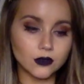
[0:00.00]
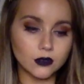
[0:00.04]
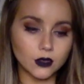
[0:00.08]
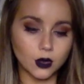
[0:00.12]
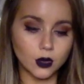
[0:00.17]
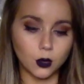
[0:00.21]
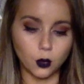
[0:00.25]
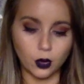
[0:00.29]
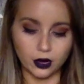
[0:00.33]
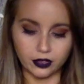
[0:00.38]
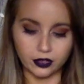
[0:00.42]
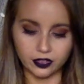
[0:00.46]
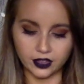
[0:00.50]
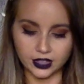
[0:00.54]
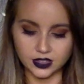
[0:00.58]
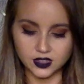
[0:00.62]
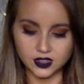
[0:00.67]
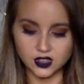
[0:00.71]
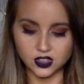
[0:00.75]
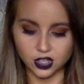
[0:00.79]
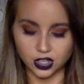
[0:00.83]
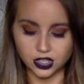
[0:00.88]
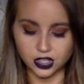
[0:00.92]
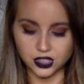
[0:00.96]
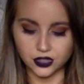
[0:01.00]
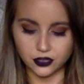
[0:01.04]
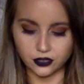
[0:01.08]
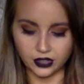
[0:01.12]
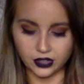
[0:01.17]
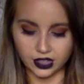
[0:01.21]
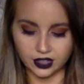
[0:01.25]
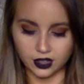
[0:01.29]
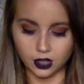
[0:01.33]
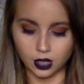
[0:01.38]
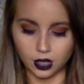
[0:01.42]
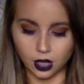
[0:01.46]
where things start to
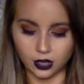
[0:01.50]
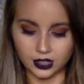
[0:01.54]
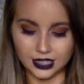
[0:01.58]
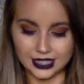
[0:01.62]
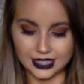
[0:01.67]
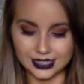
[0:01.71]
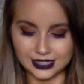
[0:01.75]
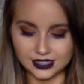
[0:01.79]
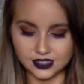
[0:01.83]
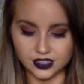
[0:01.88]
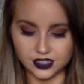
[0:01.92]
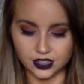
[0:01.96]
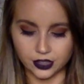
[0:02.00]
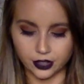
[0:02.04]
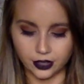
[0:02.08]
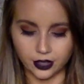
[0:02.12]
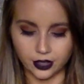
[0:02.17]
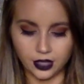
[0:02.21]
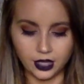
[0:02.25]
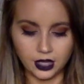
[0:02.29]
feel a lot easier,